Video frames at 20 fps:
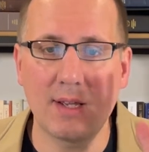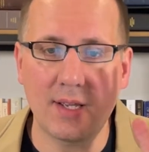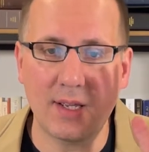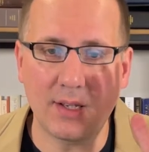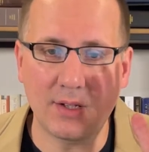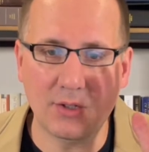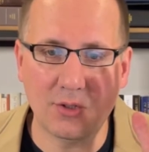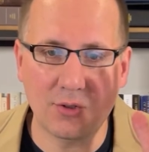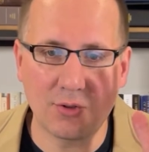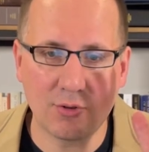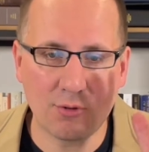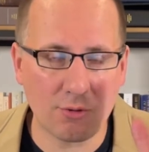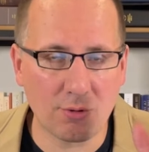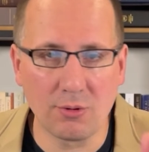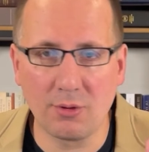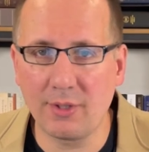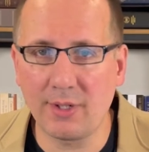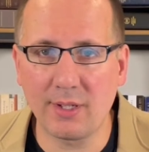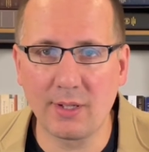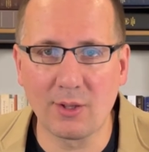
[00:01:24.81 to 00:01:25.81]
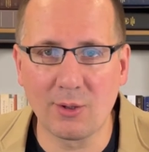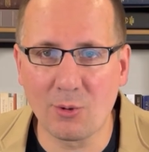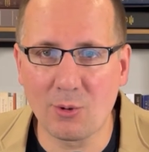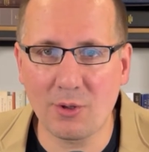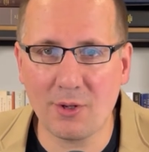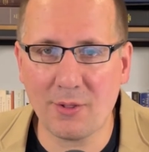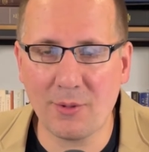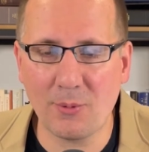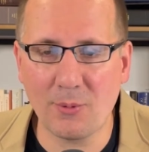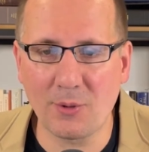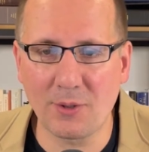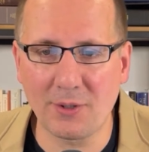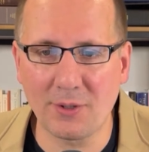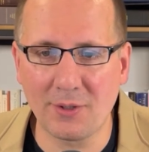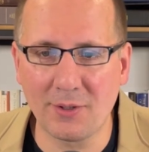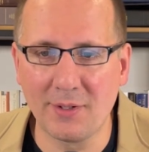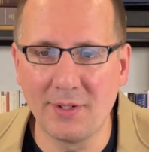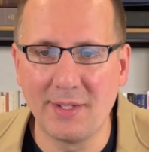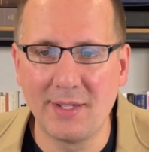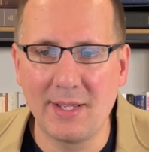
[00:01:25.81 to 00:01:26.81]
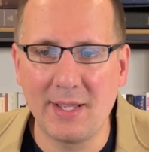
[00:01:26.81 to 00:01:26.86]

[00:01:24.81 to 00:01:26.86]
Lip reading: is truly Lord of the world,